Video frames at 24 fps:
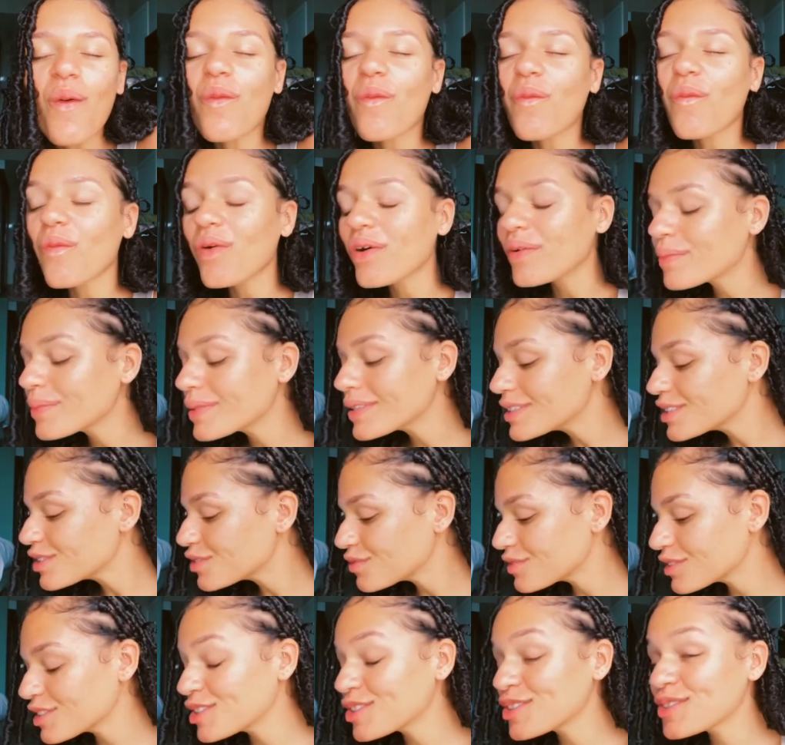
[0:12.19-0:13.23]
women's
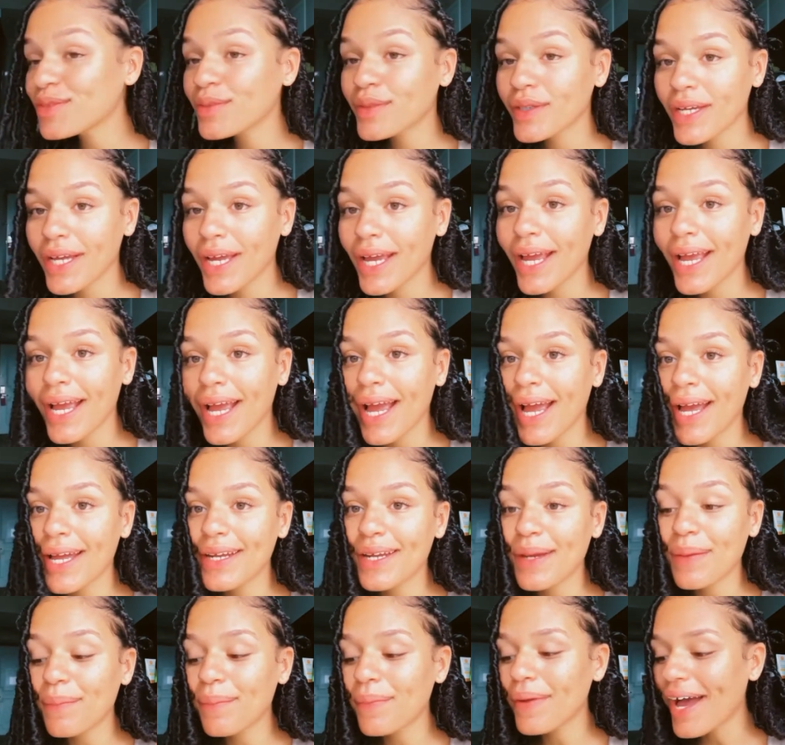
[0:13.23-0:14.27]
retreat and
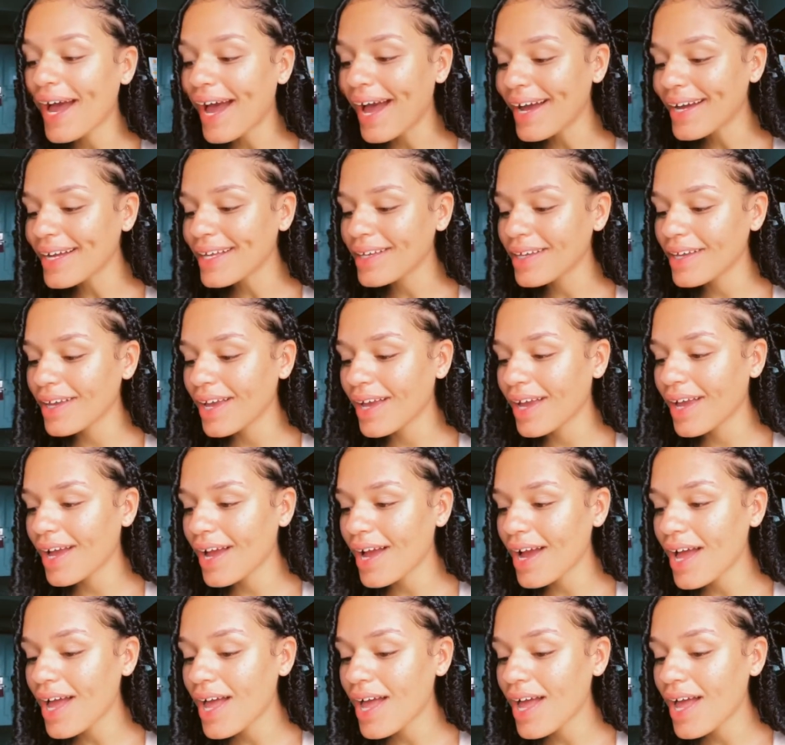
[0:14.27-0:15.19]
I'm packing